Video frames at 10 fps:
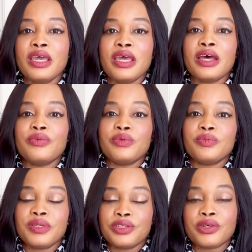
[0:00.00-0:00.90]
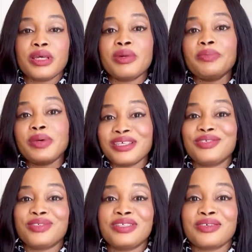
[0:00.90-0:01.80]
I will be trying my best to
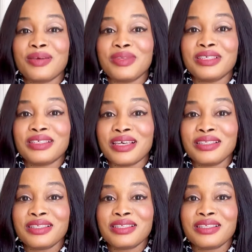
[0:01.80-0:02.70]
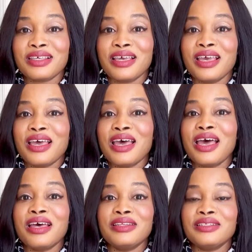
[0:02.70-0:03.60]
describe the scents,
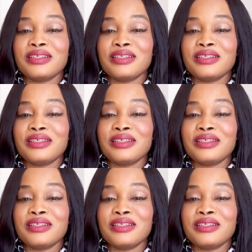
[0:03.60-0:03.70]
and